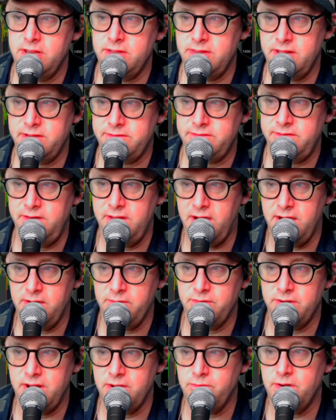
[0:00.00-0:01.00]
and that's not
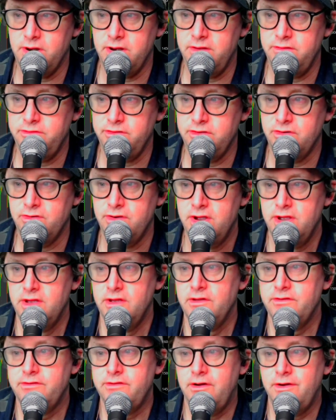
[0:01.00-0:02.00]
what I want to do.
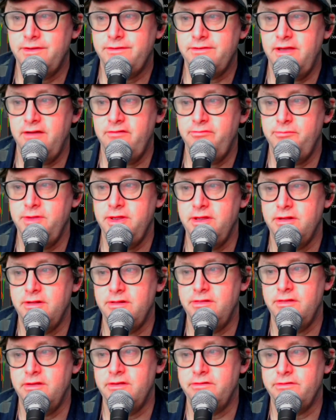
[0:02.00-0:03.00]
So it's left me
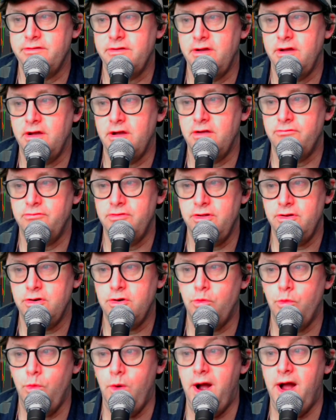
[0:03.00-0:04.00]
in this real
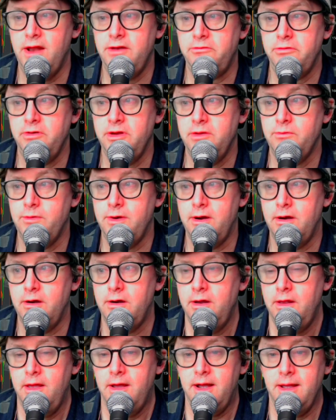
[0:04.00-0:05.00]
quandary
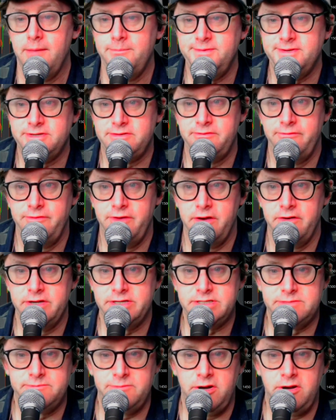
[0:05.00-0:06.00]
where I'm just very
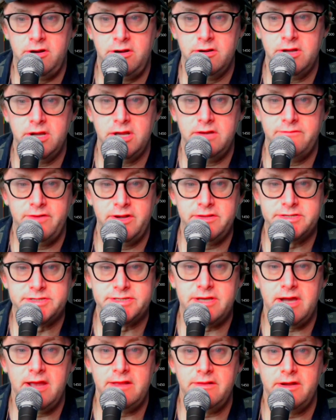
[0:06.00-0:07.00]
small, kind of on the
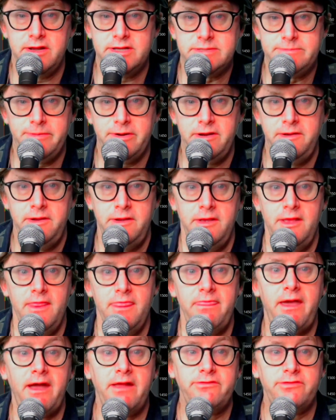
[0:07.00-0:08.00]
sidelines. But
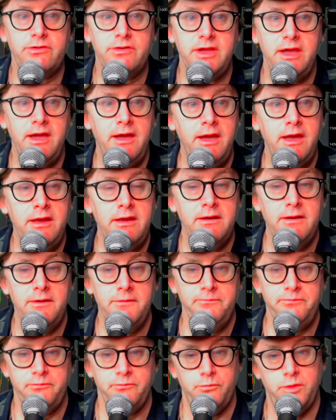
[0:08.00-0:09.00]
that's okay.
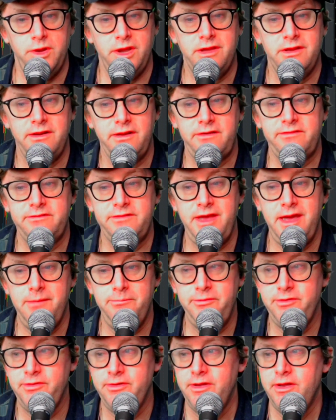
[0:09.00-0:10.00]
We can
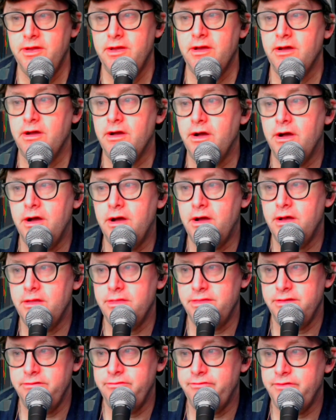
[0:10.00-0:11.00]
accept
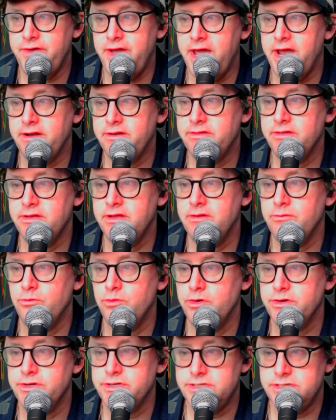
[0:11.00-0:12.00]
the fact that
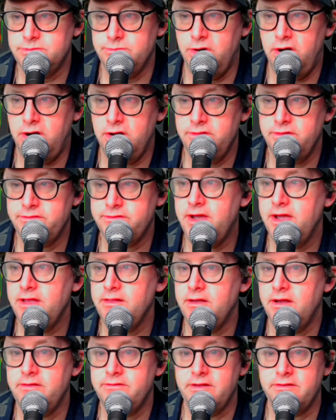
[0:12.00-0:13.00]
we're just small on the
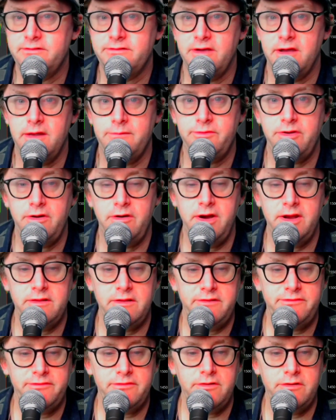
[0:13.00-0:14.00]
sidelines at times. All right,
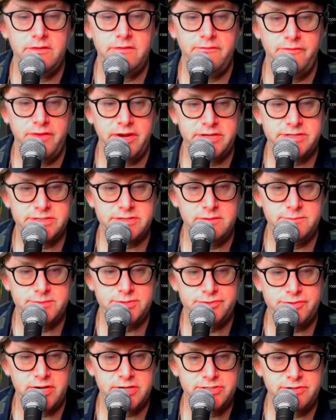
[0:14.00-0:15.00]
let's go to the Vix Term
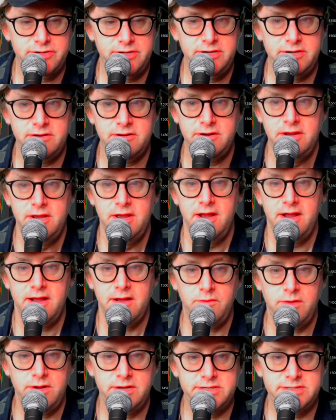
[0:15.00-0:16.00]
Structure here. I
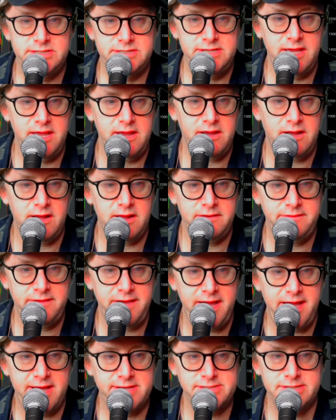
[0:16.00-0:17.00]
want to stay on
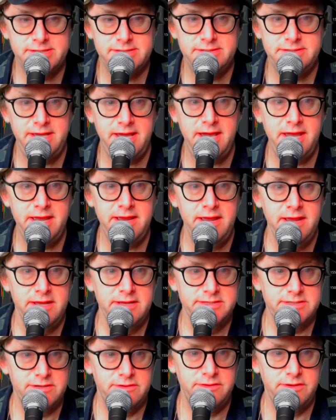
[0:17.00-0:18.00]
task today
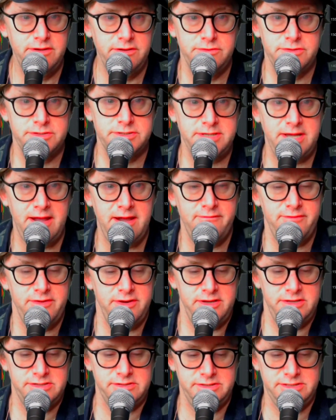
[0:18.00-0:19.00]
so that you just have an
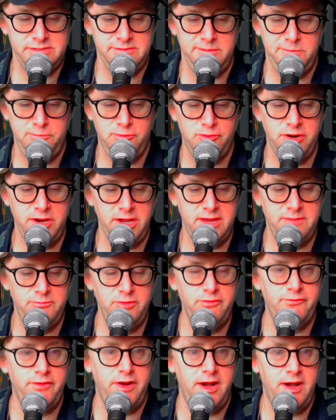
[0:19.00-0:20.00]
interesting report and can
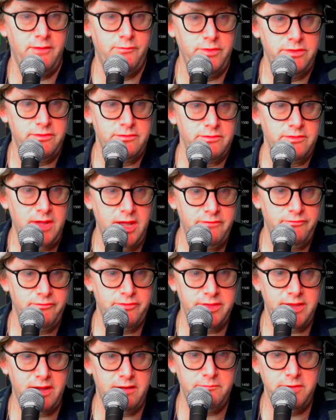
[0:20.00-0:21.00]
move on with your life
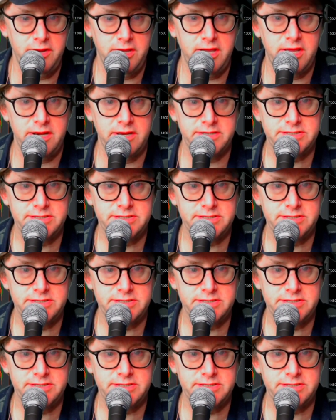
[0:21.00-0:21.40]
without me getting